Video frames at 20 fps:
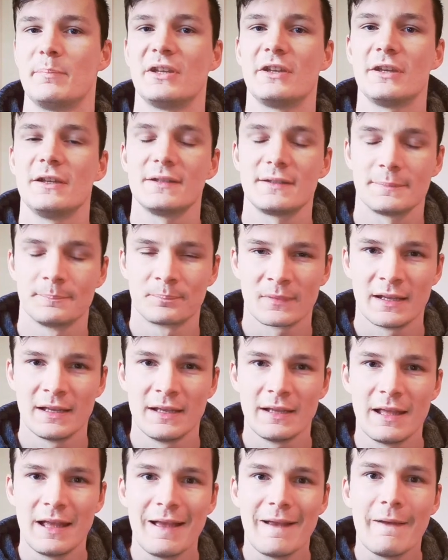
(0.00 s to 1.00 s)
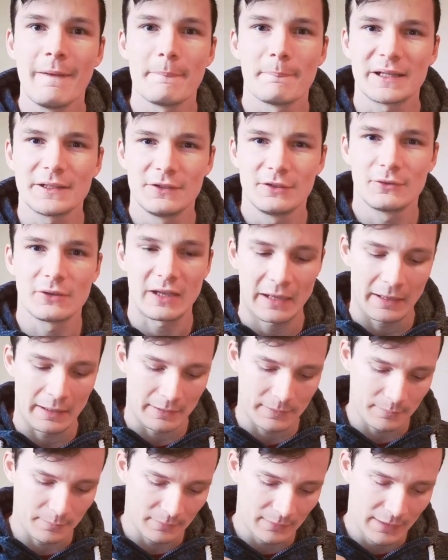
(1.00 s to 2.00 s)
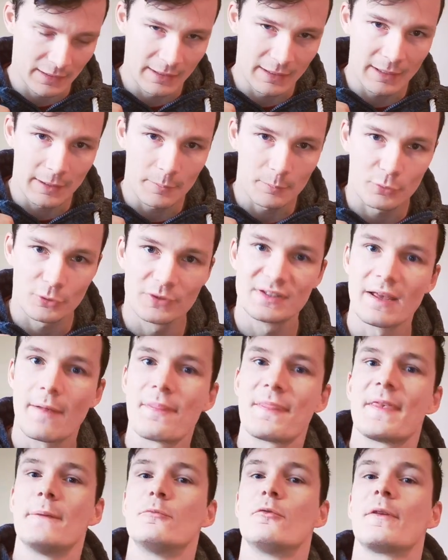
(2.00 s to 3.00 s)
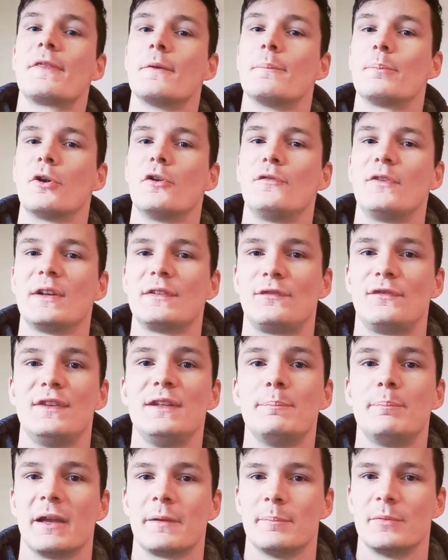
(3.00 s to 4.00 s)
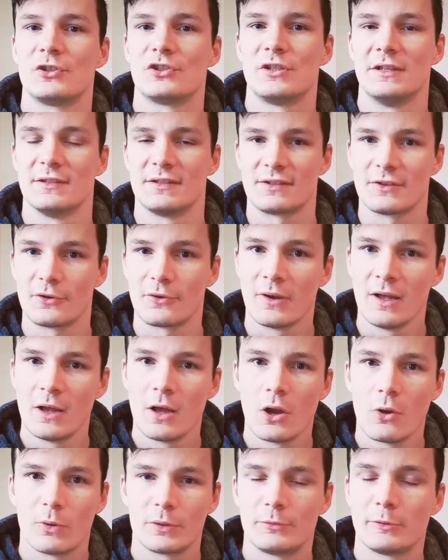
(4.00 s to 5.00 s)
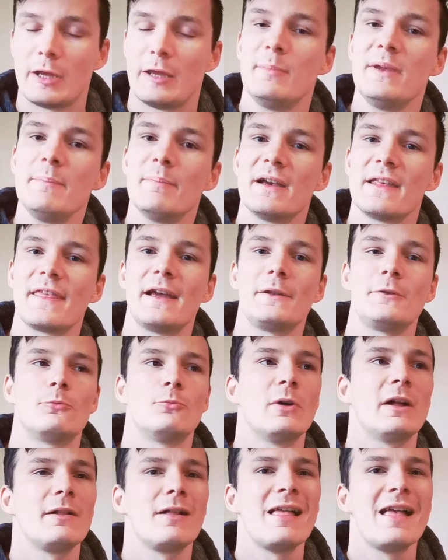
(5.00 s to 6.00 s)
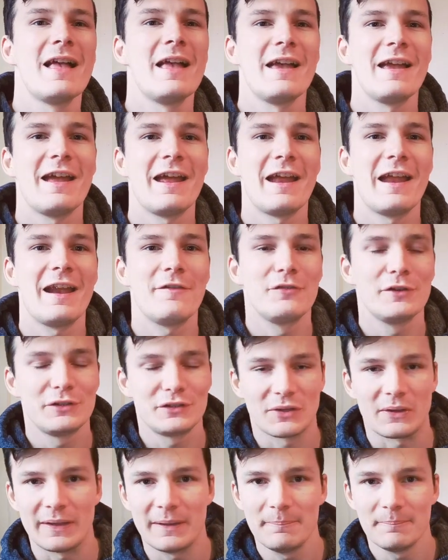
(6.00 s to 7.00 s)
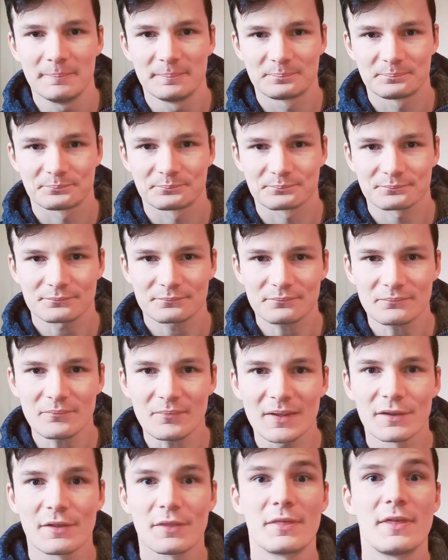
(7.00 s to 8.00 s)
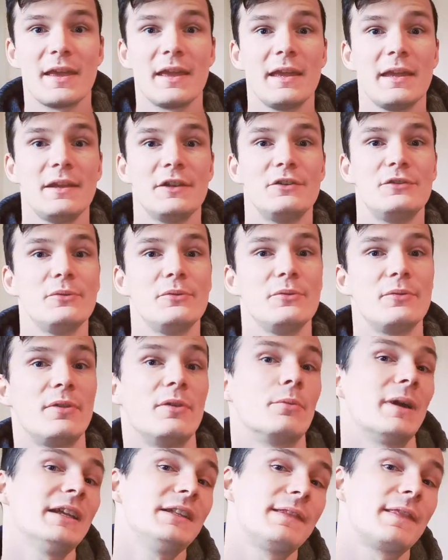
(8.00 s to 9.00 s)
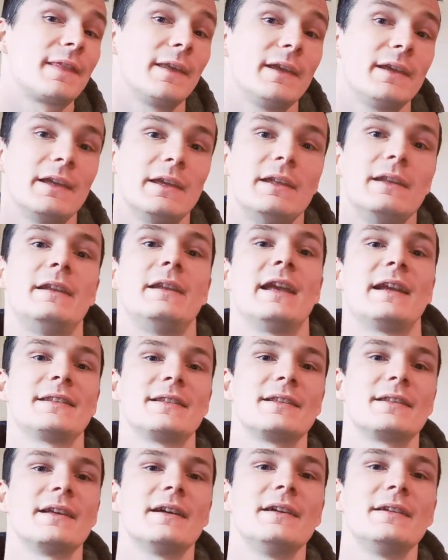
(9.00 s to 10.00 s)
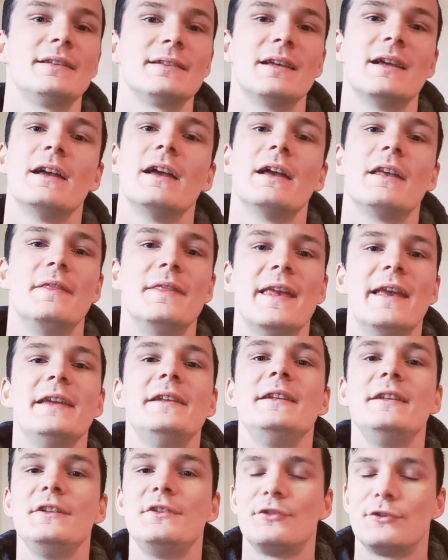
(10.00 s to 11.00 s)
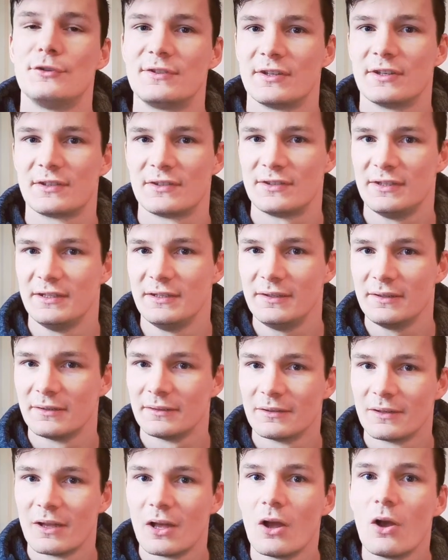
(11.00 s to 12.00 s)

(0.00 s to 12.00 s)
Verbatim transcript: beginners, but you can present them with a perfect feedback machine. So what do I mean by that? Well, every time they do the right thing in an exercise, they need to succeed